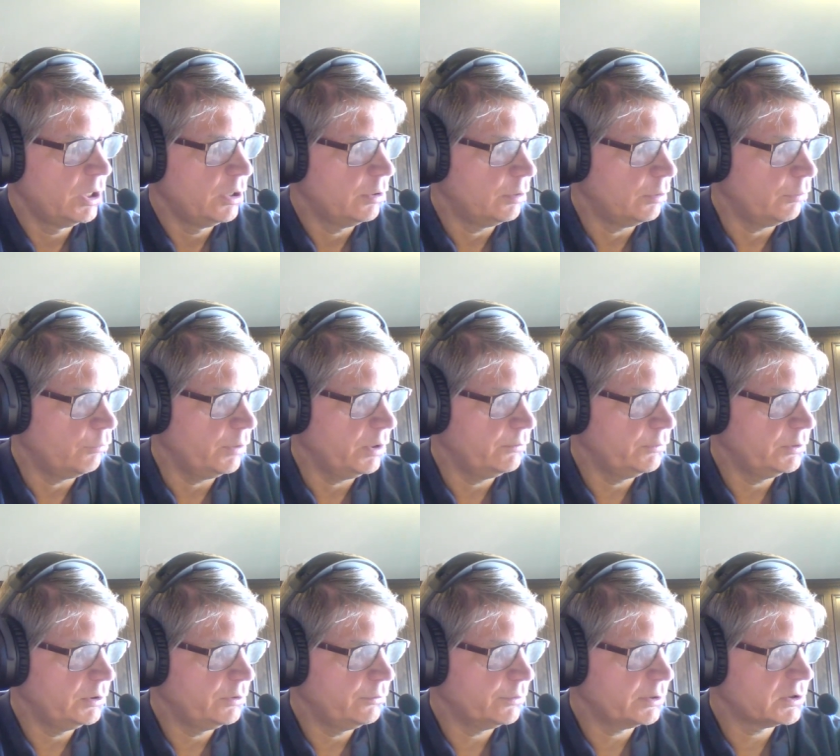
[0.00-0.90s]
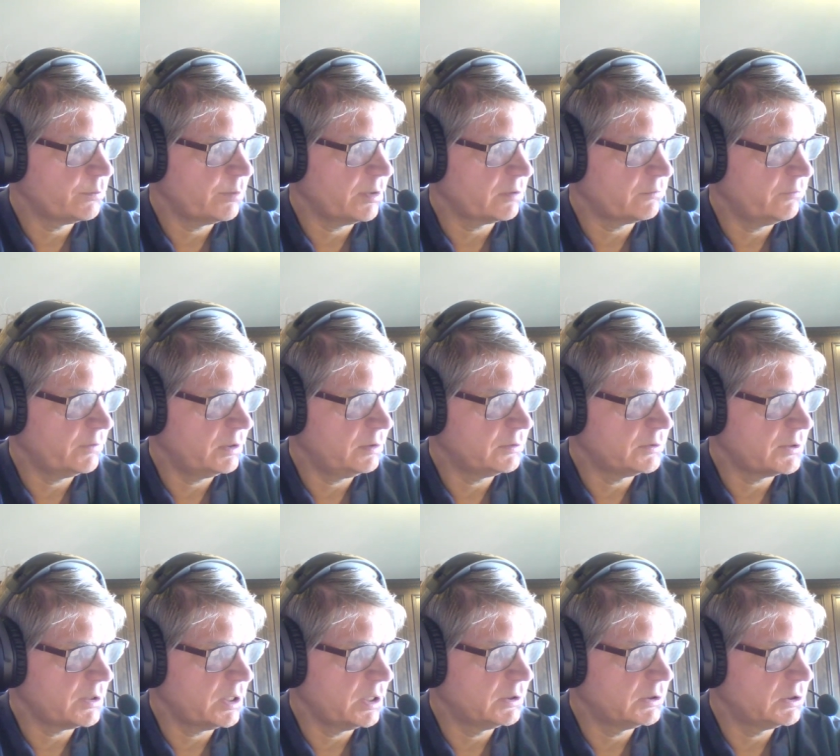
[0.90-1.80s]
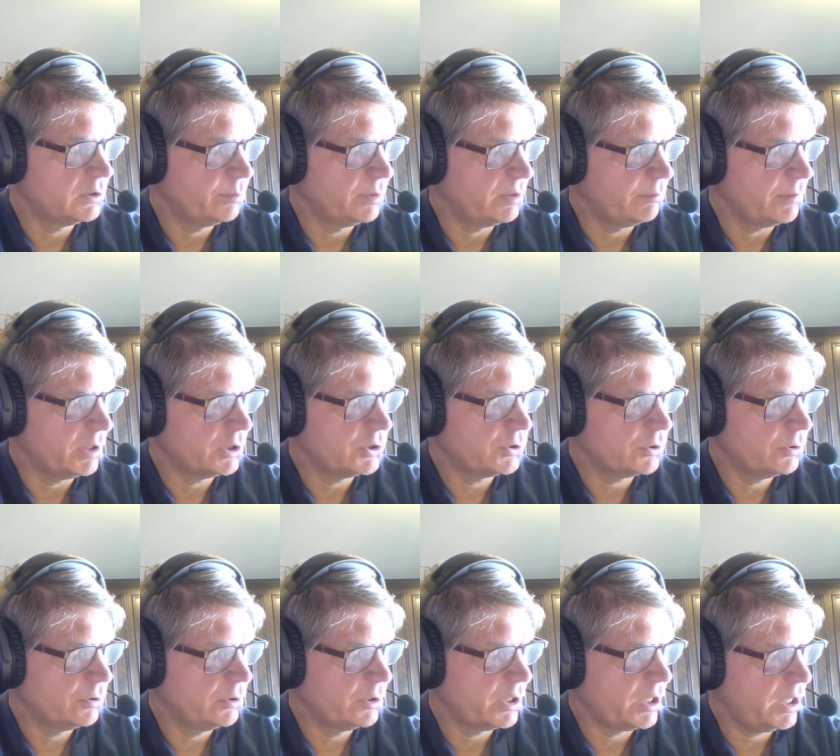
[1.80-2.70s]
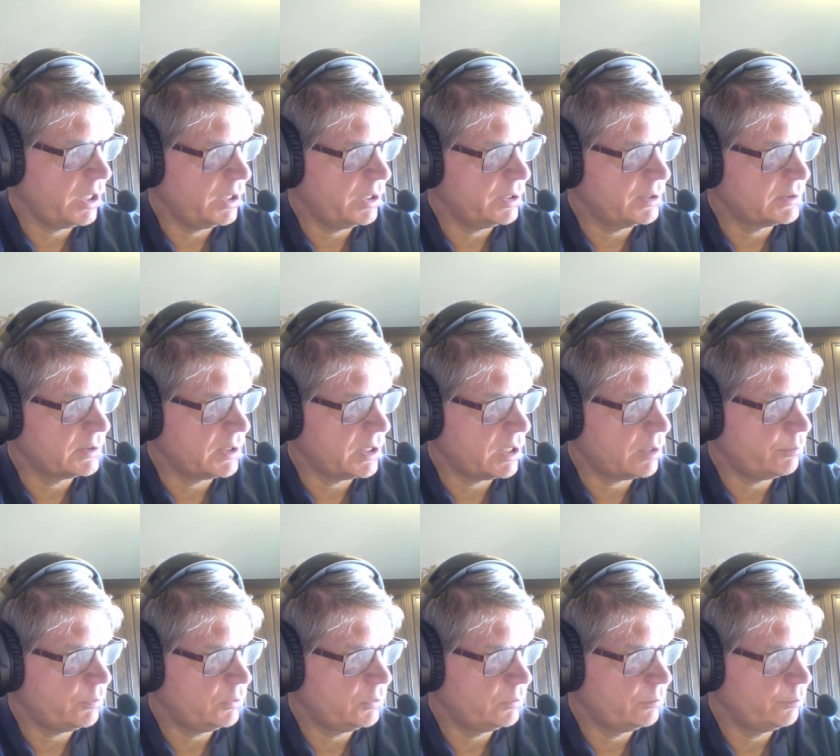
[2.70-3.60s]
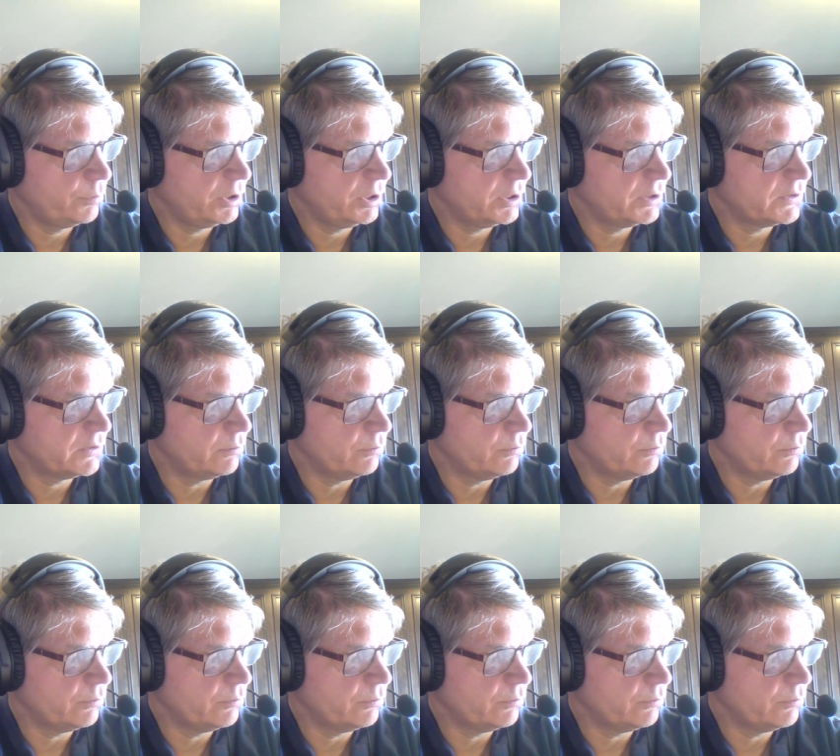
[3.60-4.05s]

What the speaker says: When would you expect vital signs to be measured? A as in apple, B as in